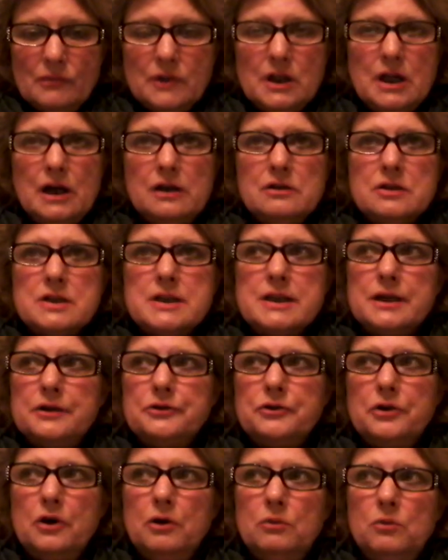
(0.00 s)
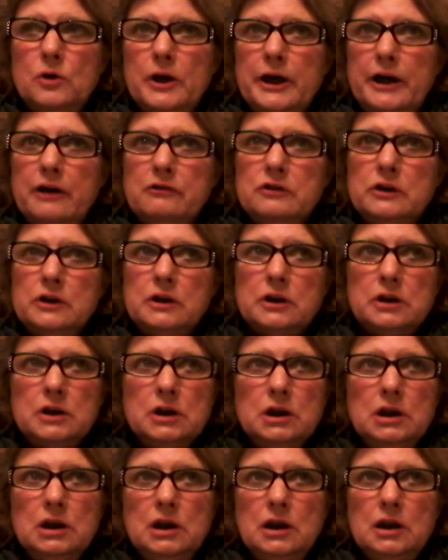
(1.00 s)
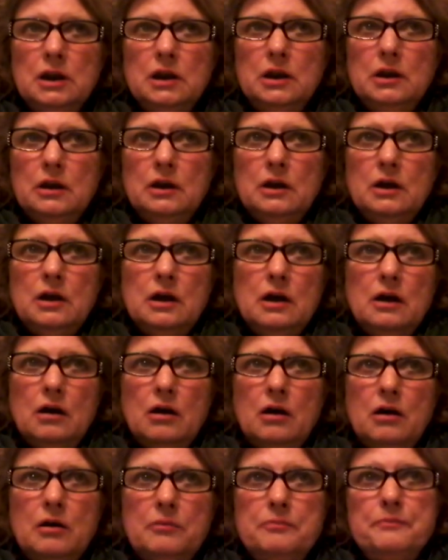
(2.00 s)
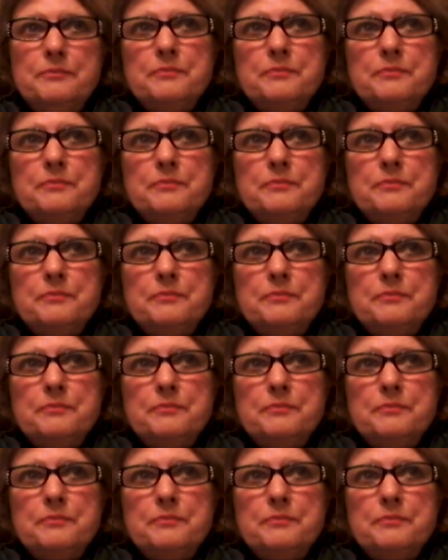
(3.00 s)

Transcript: Down syndrome, whatever, and